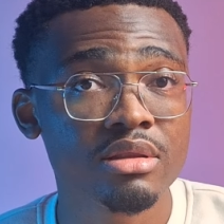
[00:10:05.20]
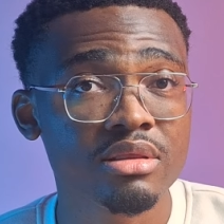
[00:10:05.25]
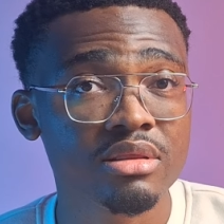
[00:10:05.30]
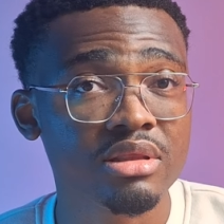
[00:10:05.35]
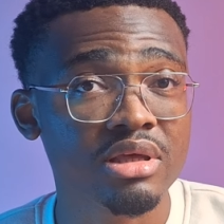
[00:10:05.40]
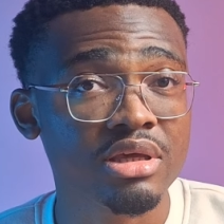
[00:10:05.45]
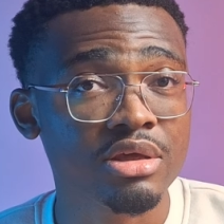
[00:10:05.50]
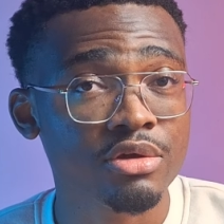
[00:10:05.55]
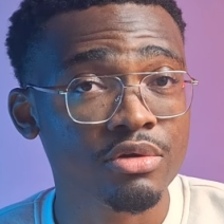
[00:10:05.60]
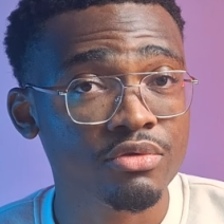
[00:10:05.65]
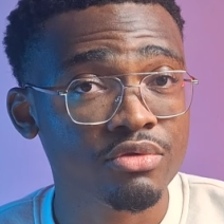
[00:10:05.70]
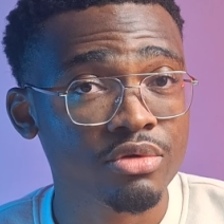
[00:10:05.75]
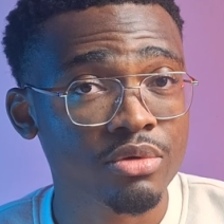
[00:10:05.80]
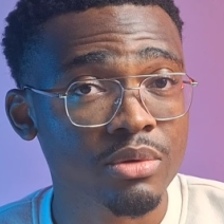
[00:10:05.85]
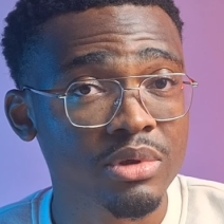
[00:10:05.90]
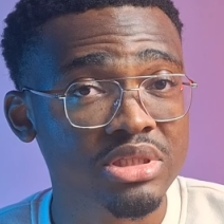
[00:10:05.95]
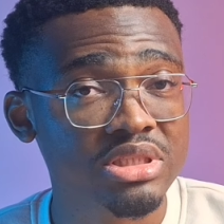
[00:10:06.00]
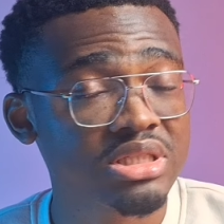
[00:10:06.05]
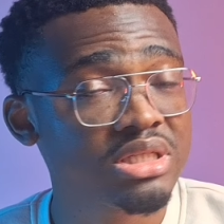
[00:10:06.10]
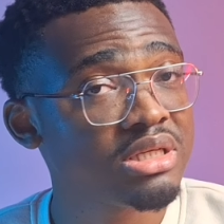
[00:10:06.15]
thank you for
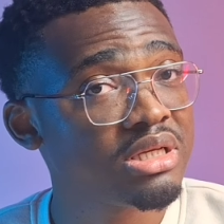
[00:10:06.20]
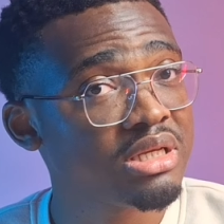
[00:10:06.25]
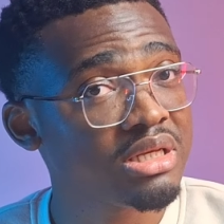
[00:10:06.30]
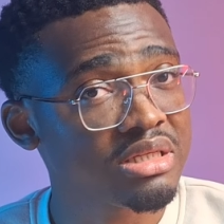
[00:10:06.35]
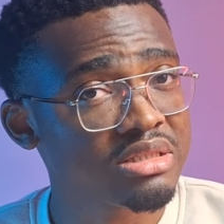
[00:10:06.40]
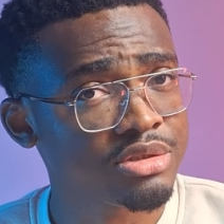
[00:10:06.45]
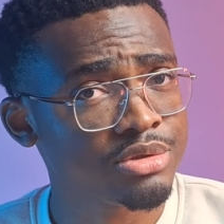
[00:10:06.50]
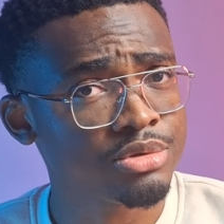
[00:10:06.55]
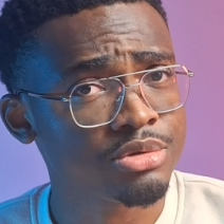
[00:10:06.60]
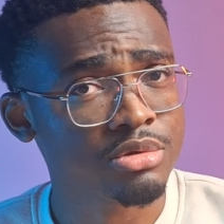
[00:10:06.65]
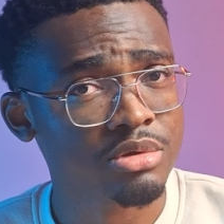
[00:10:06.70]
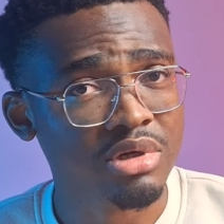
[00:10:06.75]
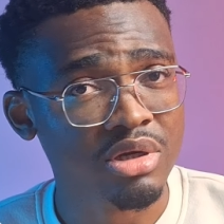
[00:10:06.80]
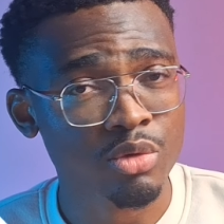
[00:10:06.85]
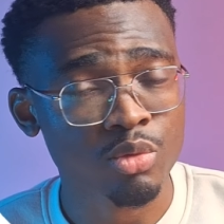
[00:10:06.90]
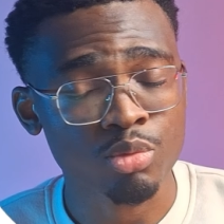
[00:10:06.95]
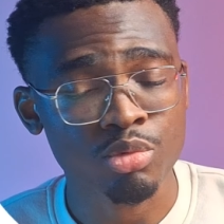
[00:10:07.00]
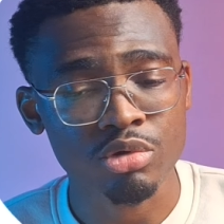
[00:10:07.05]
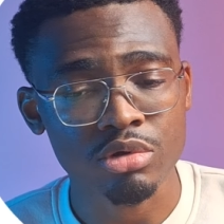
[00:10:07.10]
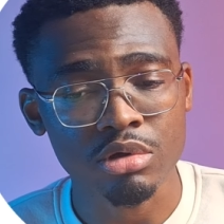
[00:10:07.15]
watching, and as usual, I
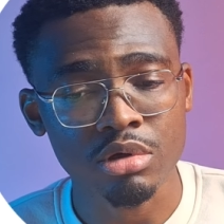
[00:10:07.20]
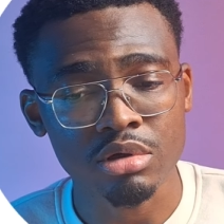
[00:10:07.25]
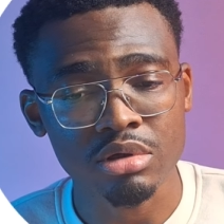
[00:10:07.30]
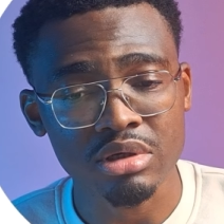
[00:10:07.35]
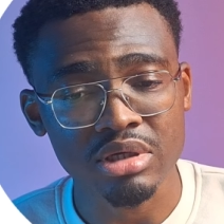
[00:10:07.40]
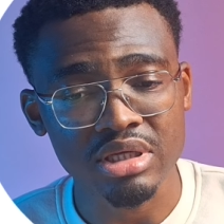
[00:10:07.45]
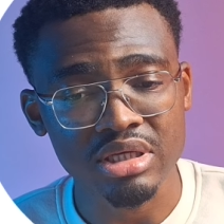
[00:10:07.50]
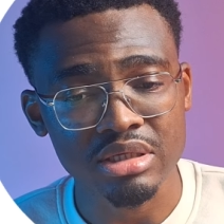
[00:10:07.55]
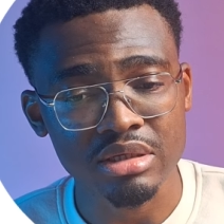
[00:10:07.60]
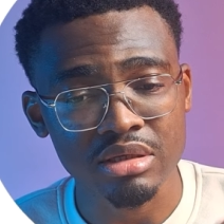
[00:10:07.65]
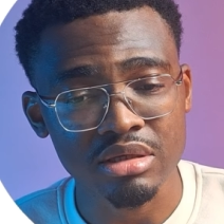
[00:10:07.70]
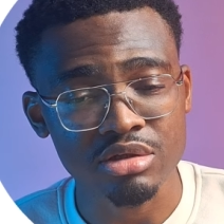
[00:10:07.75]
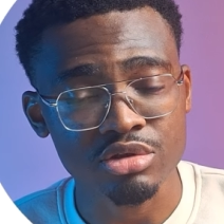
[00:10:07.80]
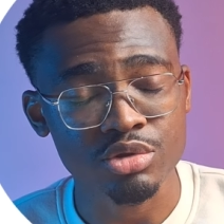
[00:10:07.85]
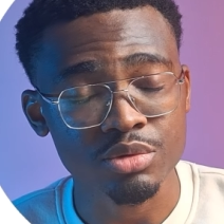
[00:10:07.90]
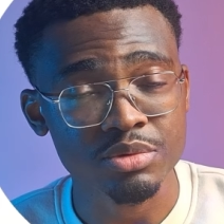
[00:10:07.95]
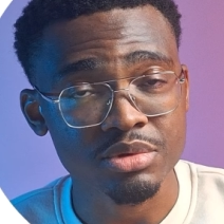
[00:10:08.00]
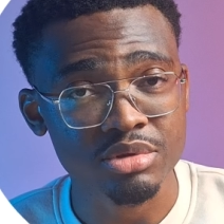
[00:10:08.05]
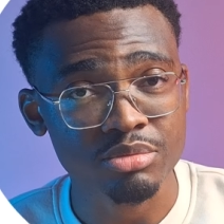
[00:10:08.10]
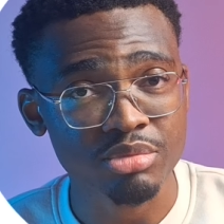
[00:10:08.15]
will put all the link in the
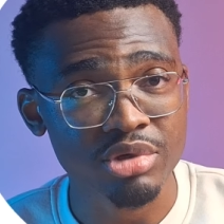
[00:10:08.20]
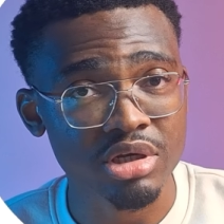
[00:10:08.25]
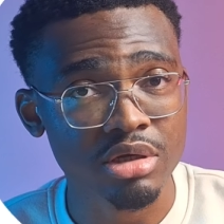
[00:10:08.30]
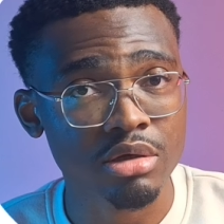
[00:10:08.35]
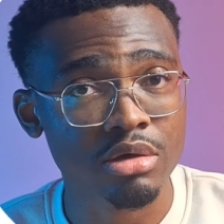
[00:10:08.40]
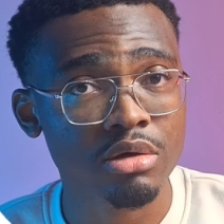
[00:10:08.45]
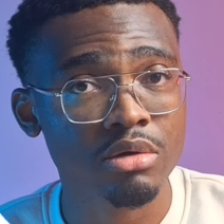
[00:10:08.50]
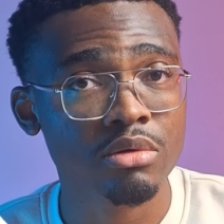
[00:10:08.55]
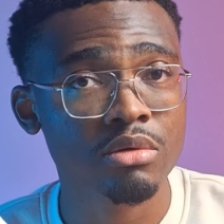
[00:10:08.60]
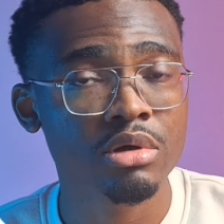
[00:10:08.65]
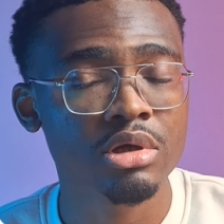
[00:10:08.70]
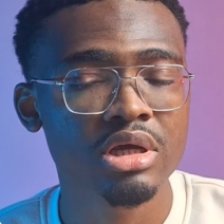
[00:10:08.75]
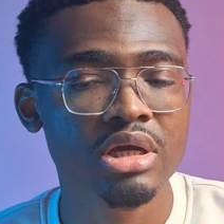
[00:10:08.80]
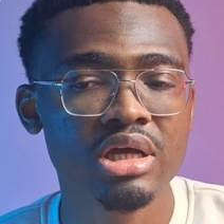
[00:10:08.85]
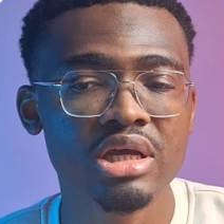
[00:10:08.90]
description below.